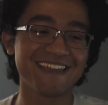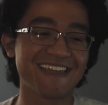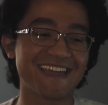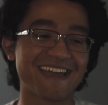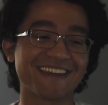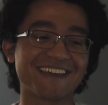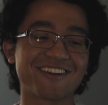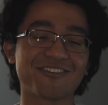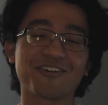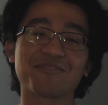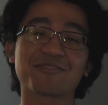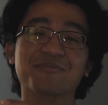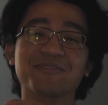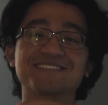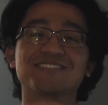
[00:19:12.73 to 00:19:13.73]
And I don't want to
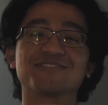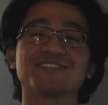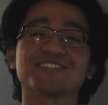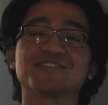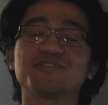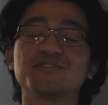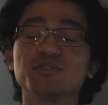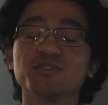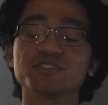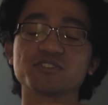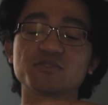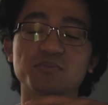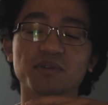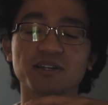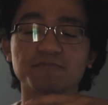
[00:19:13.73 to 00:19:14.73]
make myself look foolish,
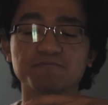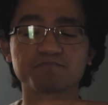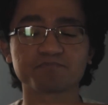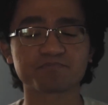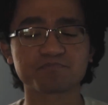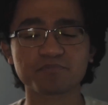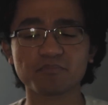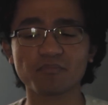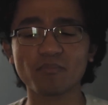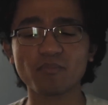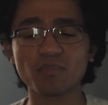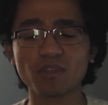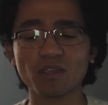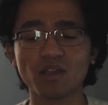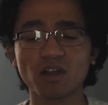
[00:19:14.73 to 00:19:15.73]
but
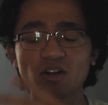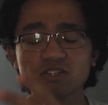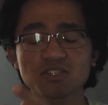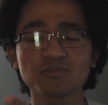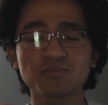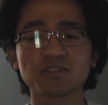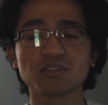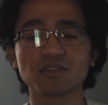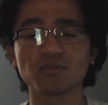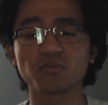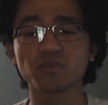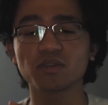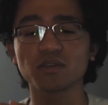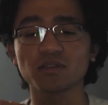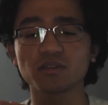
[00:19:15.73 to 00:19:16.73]
ultimately
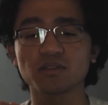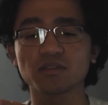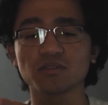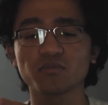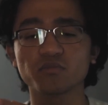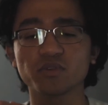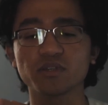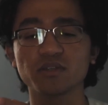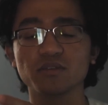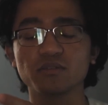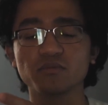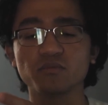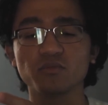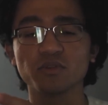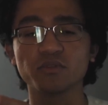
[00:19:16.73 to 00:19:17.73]
we
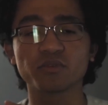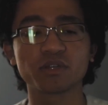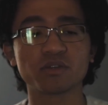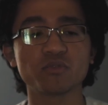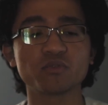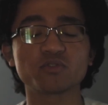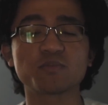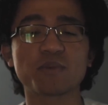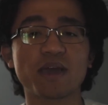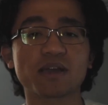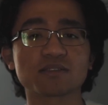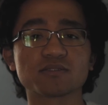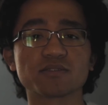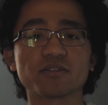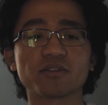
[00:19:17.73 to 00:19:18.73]
reduce back
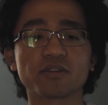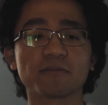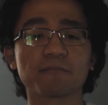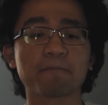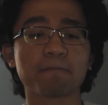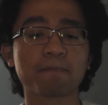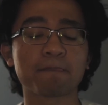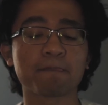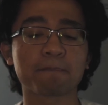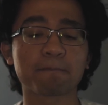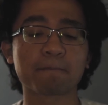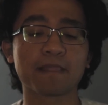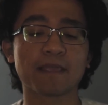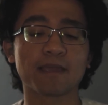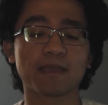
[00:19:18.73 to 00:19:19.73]
to dirt.
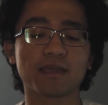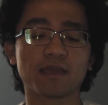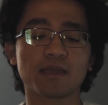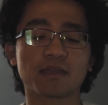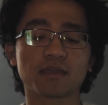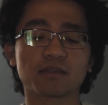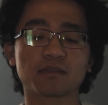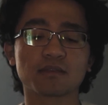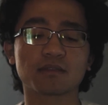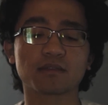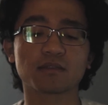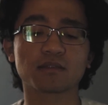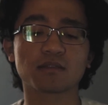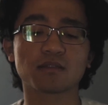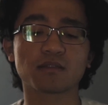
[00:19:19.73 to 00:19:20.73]
And
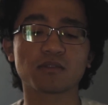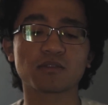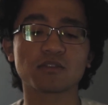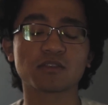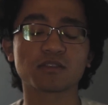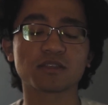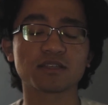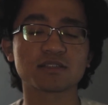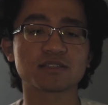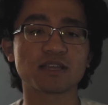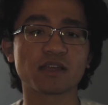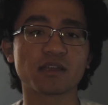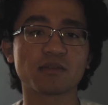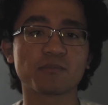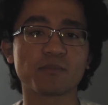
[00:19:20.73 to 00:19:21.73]
the things
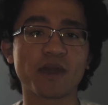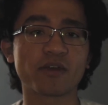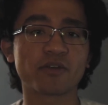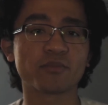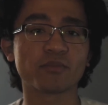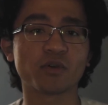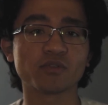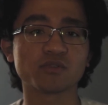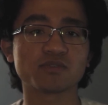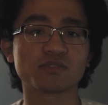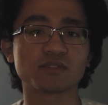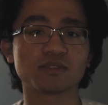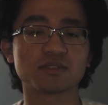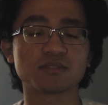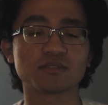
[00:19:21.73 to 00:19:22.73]
that matter
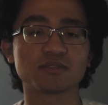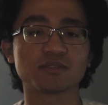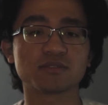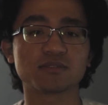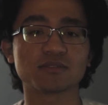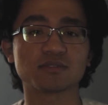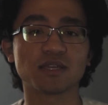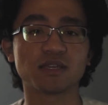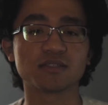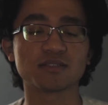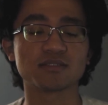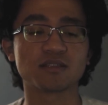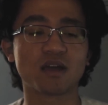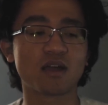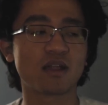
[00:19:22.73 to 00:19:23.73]
most it's
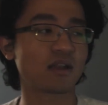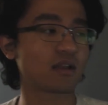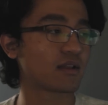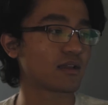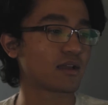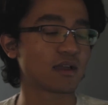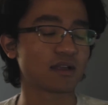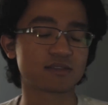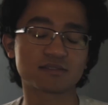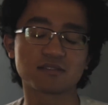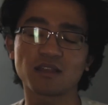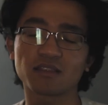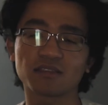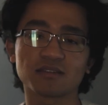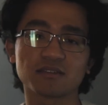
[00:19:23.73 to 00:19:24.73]
not
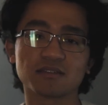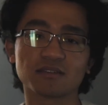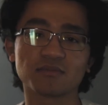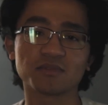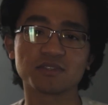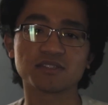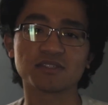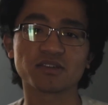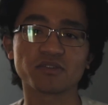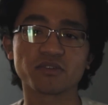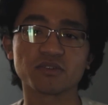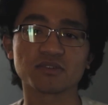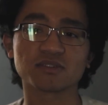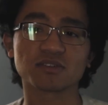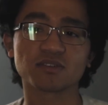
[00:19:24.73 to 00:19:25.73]
the
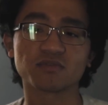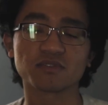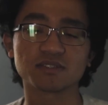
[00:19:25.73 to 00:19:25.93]
material stuff.